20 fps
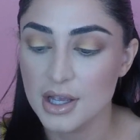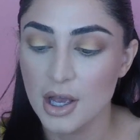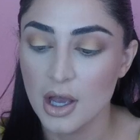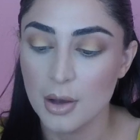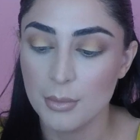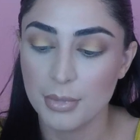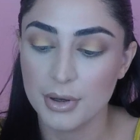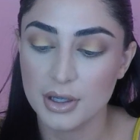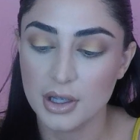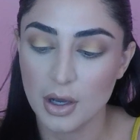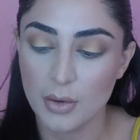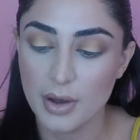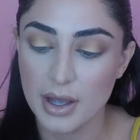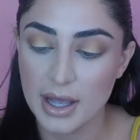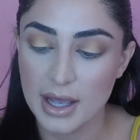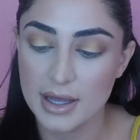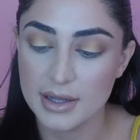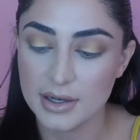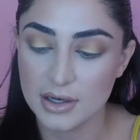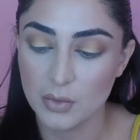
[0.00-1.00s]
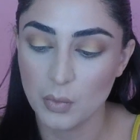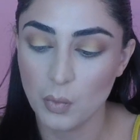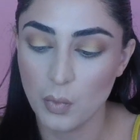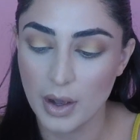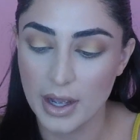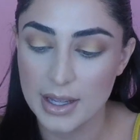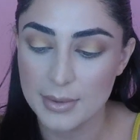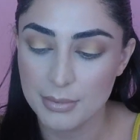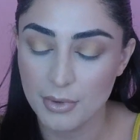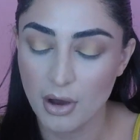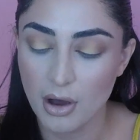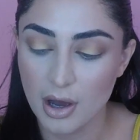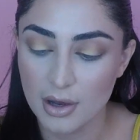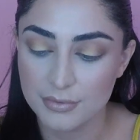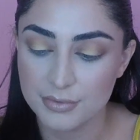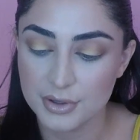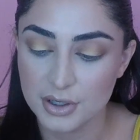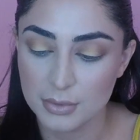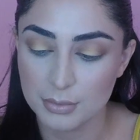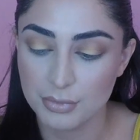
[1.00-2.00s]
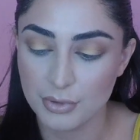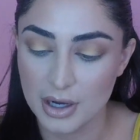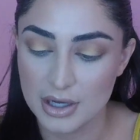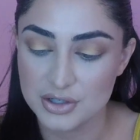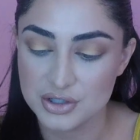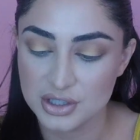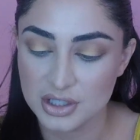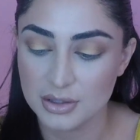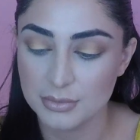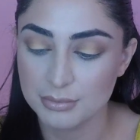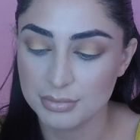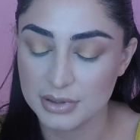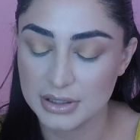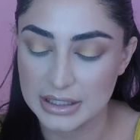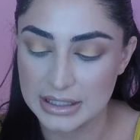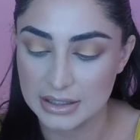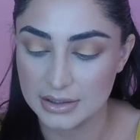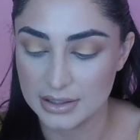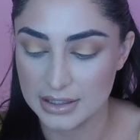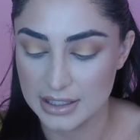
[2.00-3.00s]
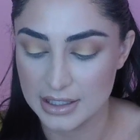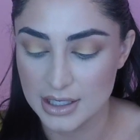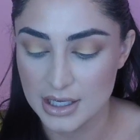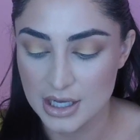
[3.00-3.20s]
but go ahead and wipe off your brush completely,